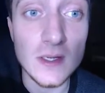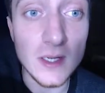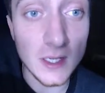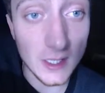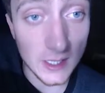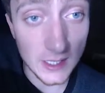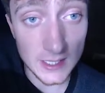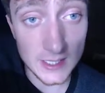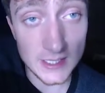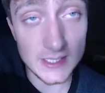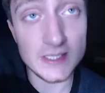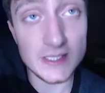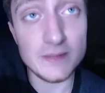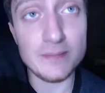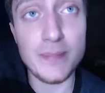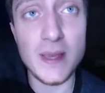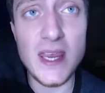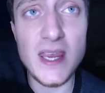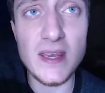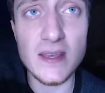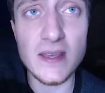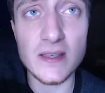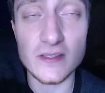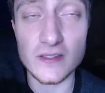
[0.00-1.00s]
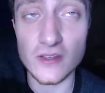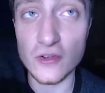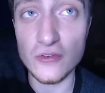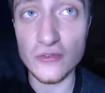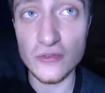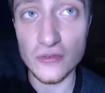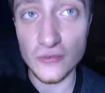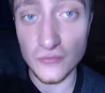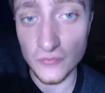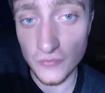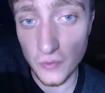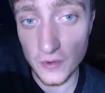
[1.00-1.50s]
His peak is
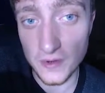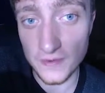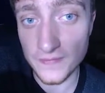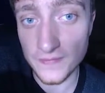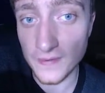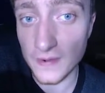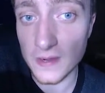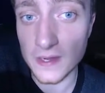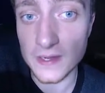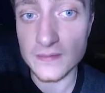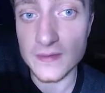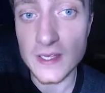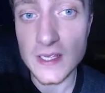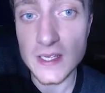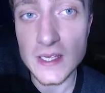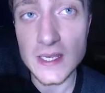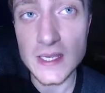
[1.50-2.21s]
145.